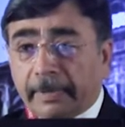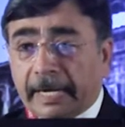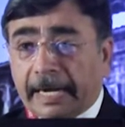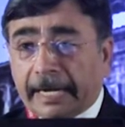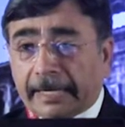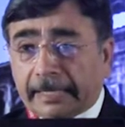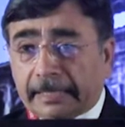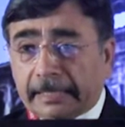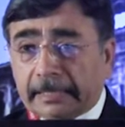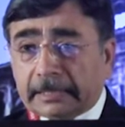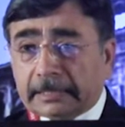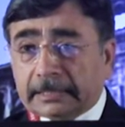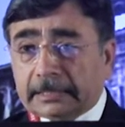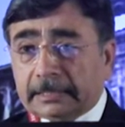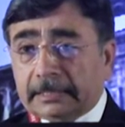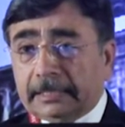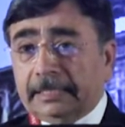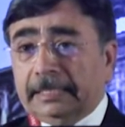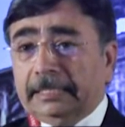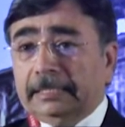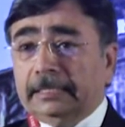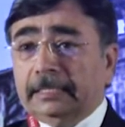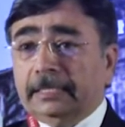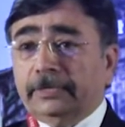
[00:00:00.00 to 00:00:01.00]

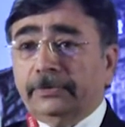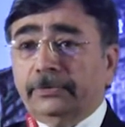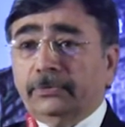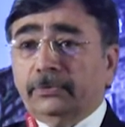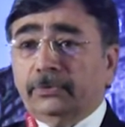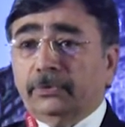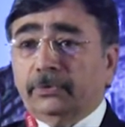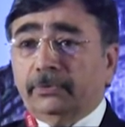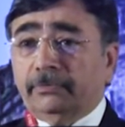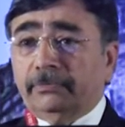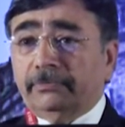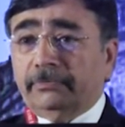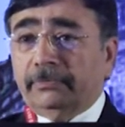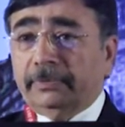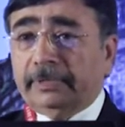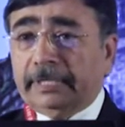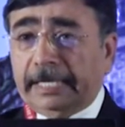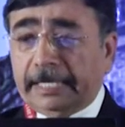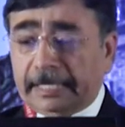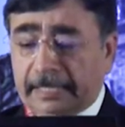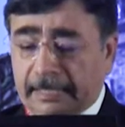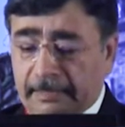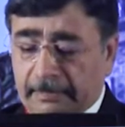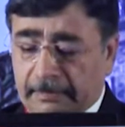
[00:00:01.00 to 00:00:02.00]
practice either you
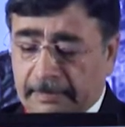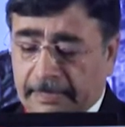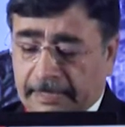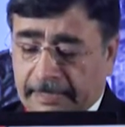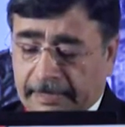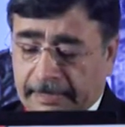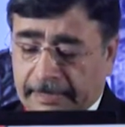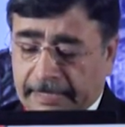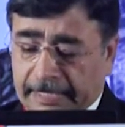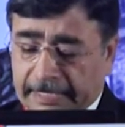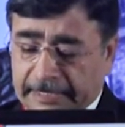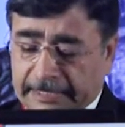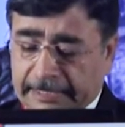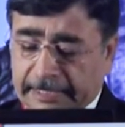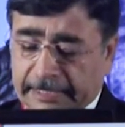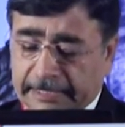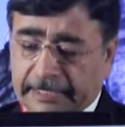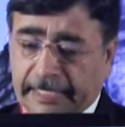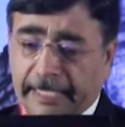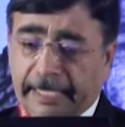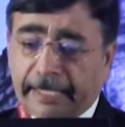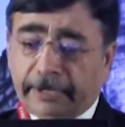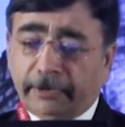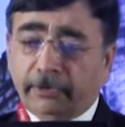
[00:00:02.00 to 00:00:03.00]
need DEXA
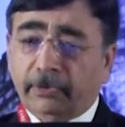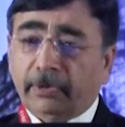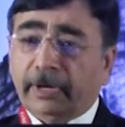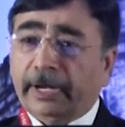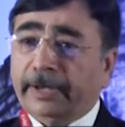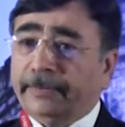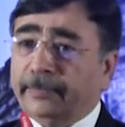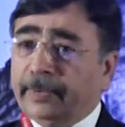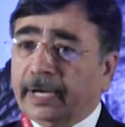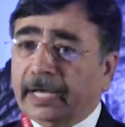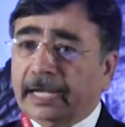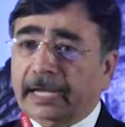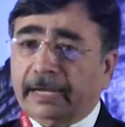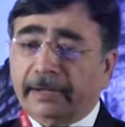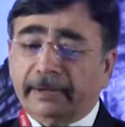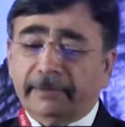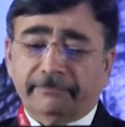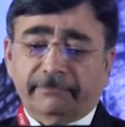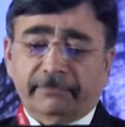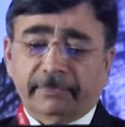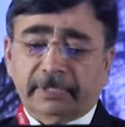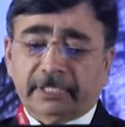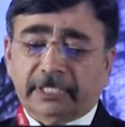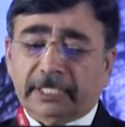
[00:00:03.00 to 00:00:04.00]
scan or
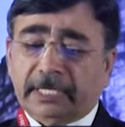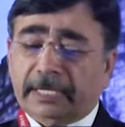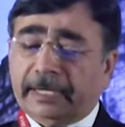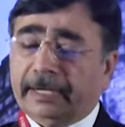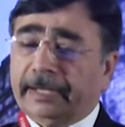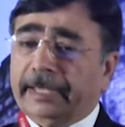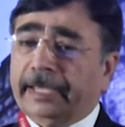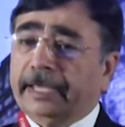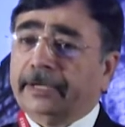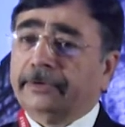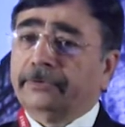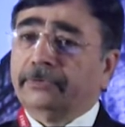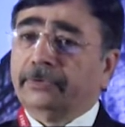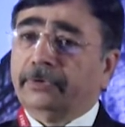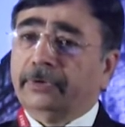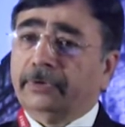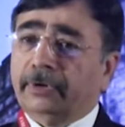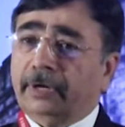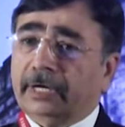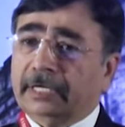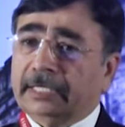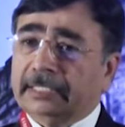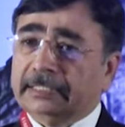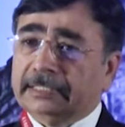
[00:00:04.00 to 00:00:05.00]
MRI, which are again
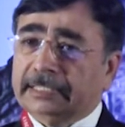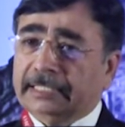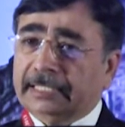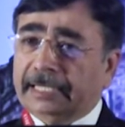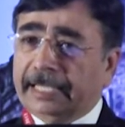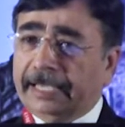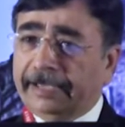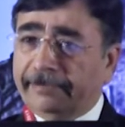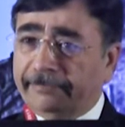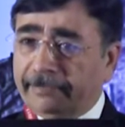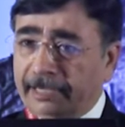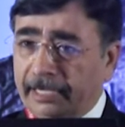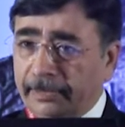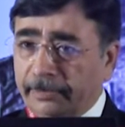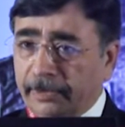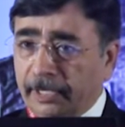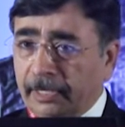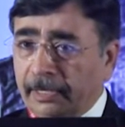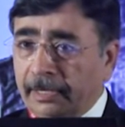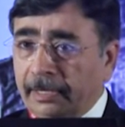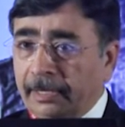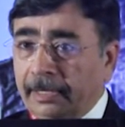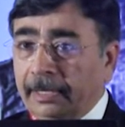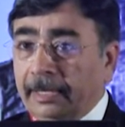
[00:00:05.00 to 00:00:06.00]
not easily
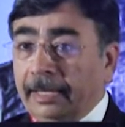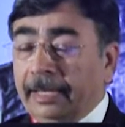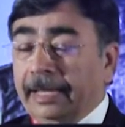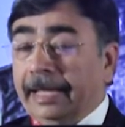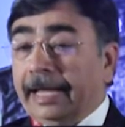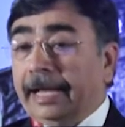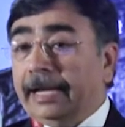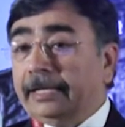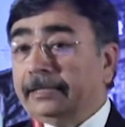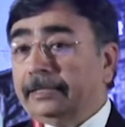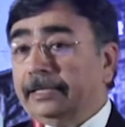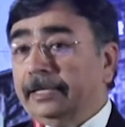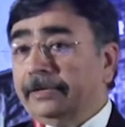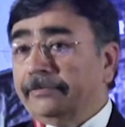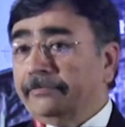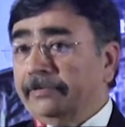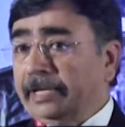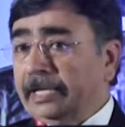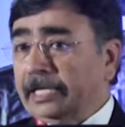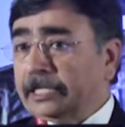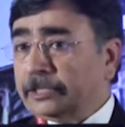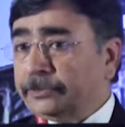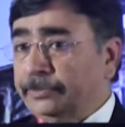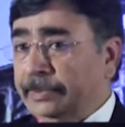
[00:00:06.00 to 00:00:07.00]
available and they are
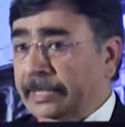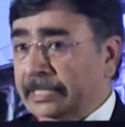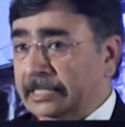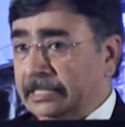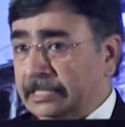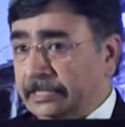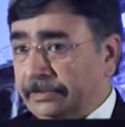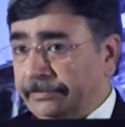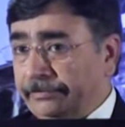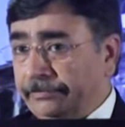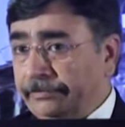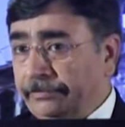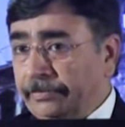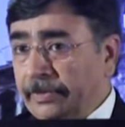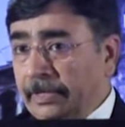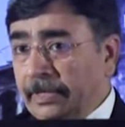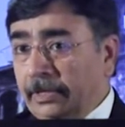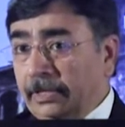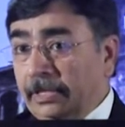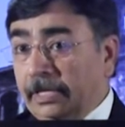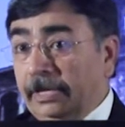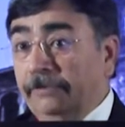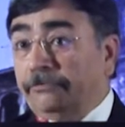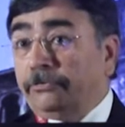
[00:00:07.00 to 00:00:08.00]
very expensive.
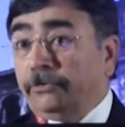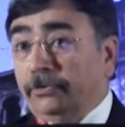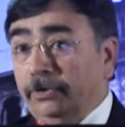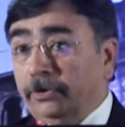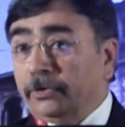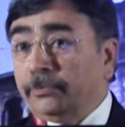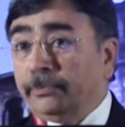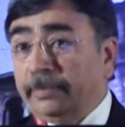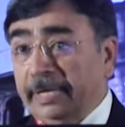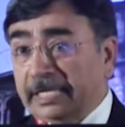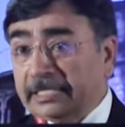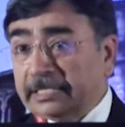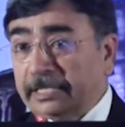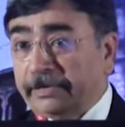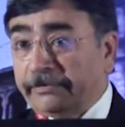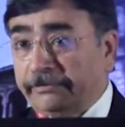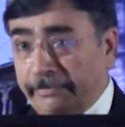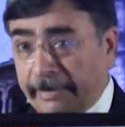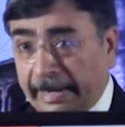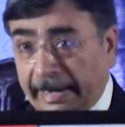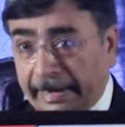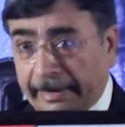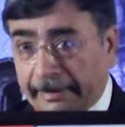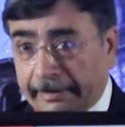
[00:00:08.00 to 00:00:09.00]
If you want to
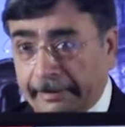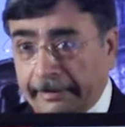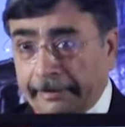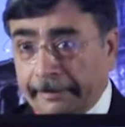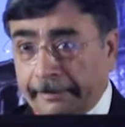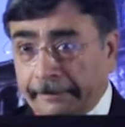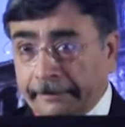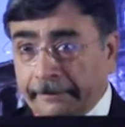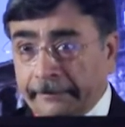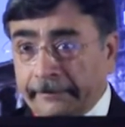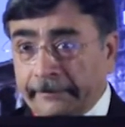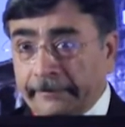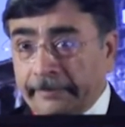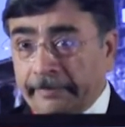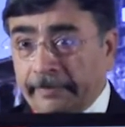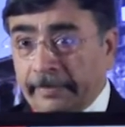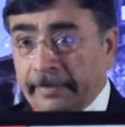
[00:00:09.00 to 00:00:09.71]
measure fat,